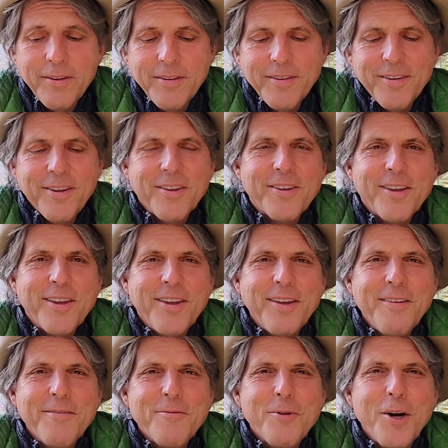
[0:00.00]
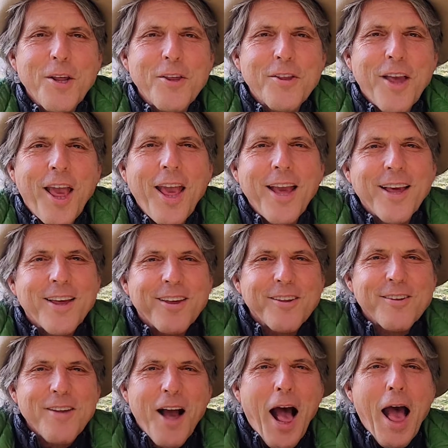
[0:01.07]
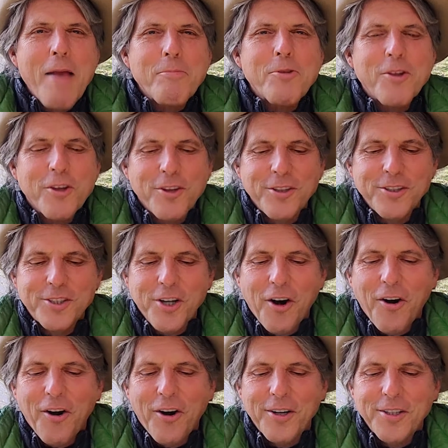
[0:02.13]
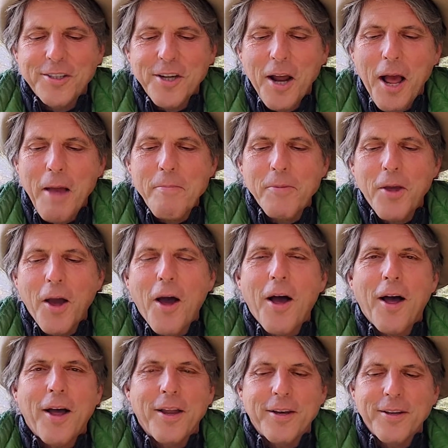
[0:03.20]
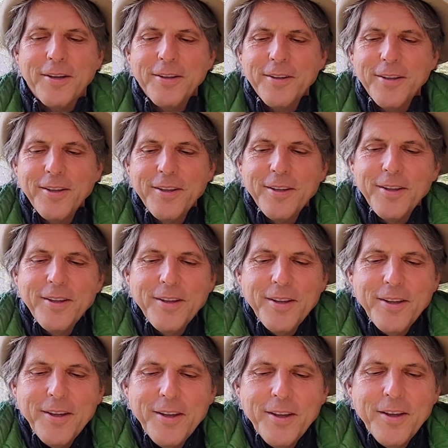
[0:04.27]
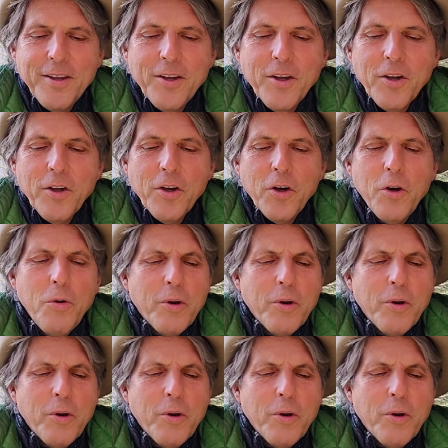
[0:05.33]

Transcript: You see, what he's saying is, I'm still in charge. I'm God. Who has